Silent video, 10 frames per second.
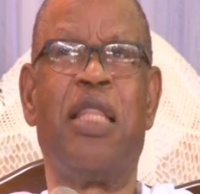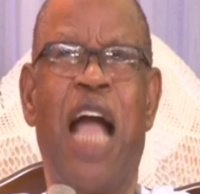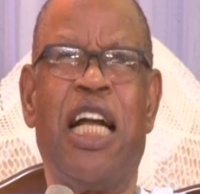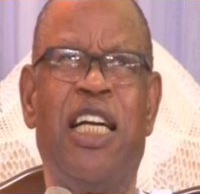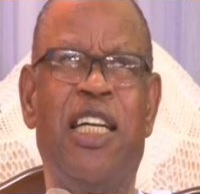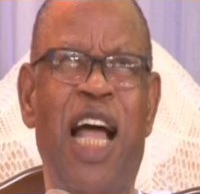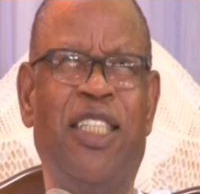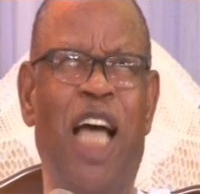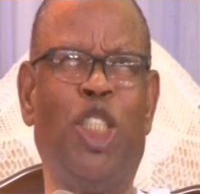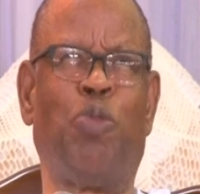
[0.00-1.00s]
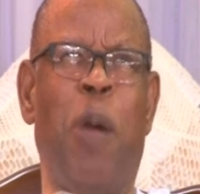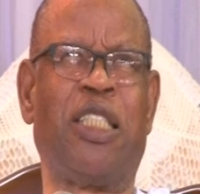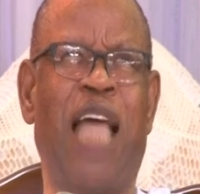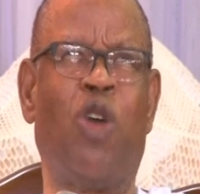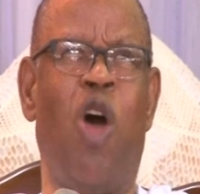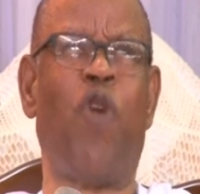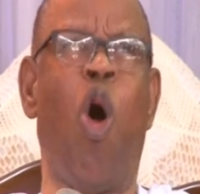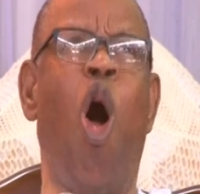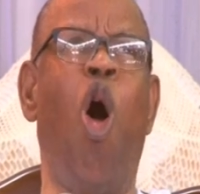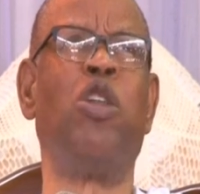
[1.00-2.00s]
the greatest spectacle of
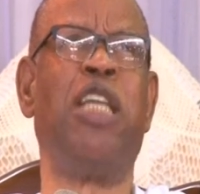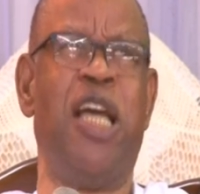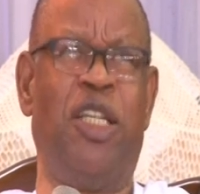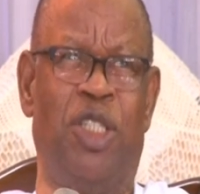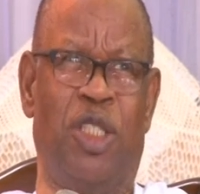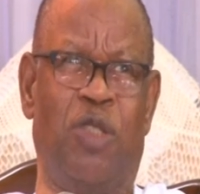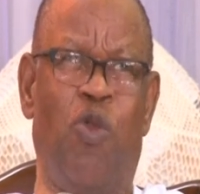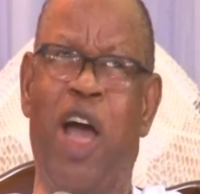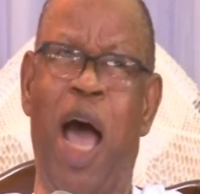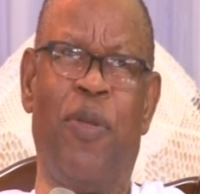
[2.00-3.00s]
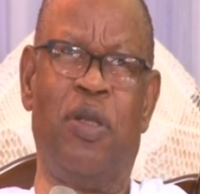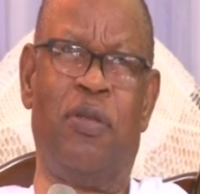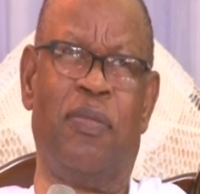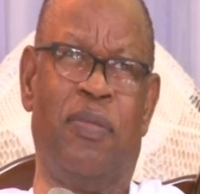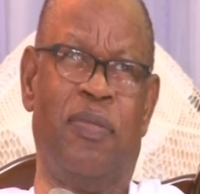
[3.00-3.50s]
all the ages will happen.